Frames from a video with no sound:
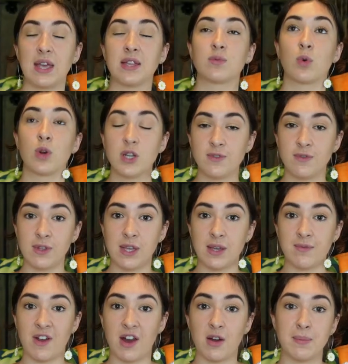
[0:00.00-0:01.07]
It's worse for the
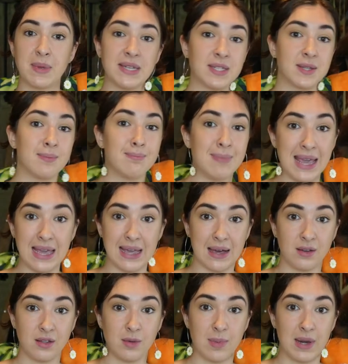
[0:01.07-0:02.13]
environment to make
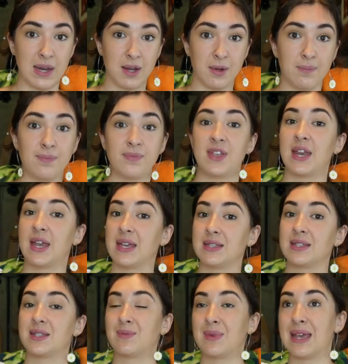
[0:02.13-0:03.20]
aluminium than it
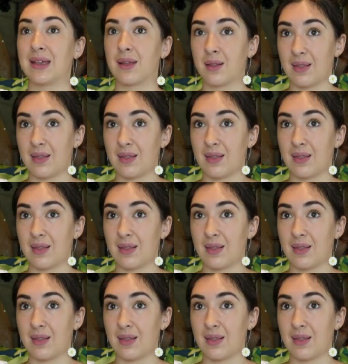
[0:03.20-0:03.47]
is to make